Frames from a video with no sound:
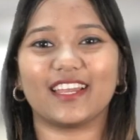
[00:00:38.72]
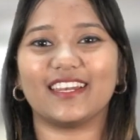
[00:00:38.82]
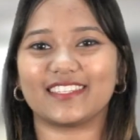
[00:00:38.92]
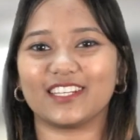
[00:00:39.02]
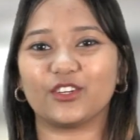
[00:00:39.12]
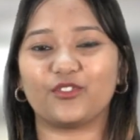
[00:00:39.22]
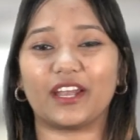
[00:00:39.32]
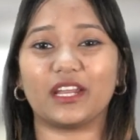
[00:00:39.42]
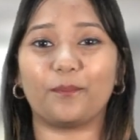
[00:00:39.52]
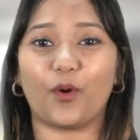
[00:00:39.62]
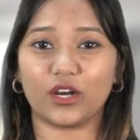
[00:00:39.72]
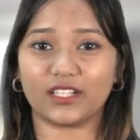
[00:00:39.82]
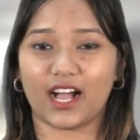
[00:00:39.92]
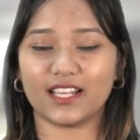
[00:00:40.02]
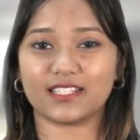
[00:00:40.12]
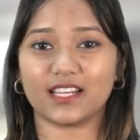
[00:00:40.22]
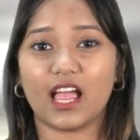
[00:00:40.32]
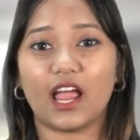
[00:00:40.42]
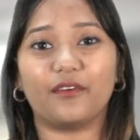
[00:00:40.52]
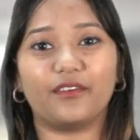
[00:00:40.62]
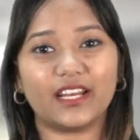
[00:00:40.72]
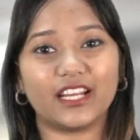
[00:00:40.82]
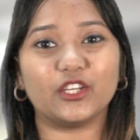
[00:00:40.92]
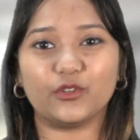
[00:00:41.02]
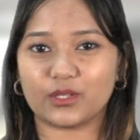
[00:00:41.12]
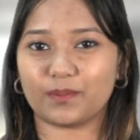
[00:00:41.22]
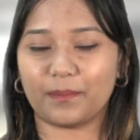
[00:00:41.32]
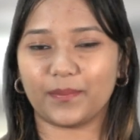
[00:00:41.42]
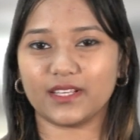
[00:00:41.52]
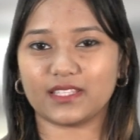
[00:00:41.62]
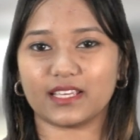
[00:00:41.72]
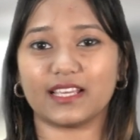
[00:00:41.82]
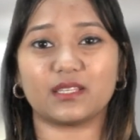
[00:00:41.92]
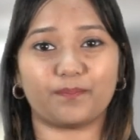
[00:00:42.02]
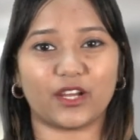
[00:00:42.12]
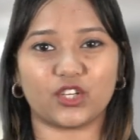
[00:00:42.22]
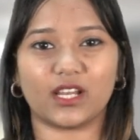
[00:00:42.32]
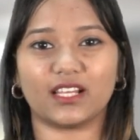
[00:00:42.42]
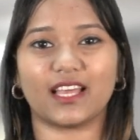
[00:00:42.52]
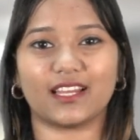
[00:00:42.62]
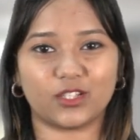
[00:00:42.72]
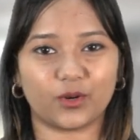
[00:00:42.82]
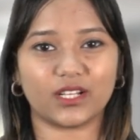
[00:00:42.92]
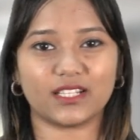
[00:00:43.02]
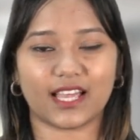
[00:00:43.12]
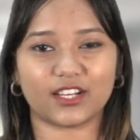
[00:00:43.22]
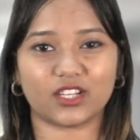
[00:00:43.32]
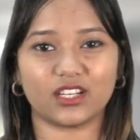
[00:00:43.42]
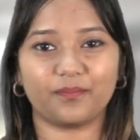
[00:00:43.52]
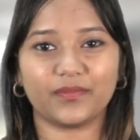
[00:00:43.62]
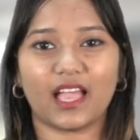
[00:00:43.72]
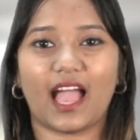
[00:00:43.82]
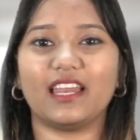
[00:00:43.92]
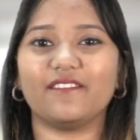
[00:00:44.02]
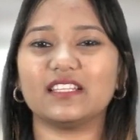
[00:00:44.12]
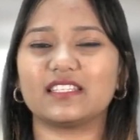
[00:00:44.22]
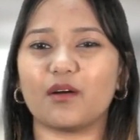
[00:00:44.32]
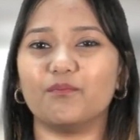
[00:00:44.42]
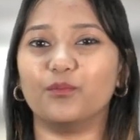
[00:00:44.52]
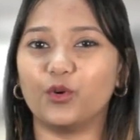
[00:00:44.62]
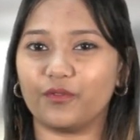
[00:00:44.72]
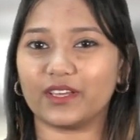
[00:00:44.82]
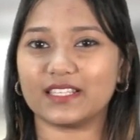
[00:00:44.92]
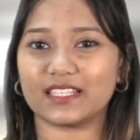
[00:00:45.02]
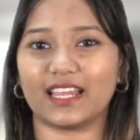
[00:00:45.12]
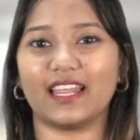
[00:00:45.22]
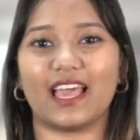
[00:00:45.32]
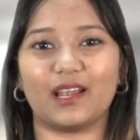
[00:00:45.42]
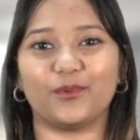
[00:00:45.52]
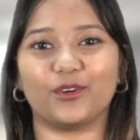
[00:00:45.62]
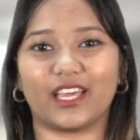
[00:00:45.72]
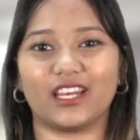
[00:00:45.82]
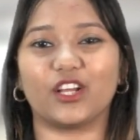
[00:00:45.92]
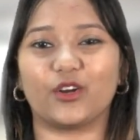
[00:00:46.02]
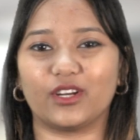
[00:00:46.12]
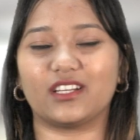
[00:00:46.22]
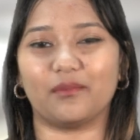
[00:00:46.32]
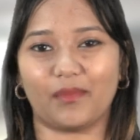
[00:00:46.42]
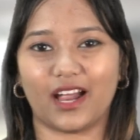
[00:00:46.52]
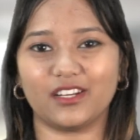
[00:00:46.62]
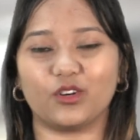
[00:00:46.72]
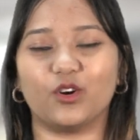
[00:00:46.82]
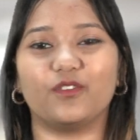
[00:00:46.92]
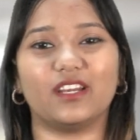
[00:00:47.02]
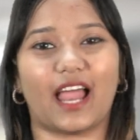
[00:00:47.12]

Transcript: can listen to trending podcasts, reading newspapers, especially the editorial section, and even some movies can help you gain good command over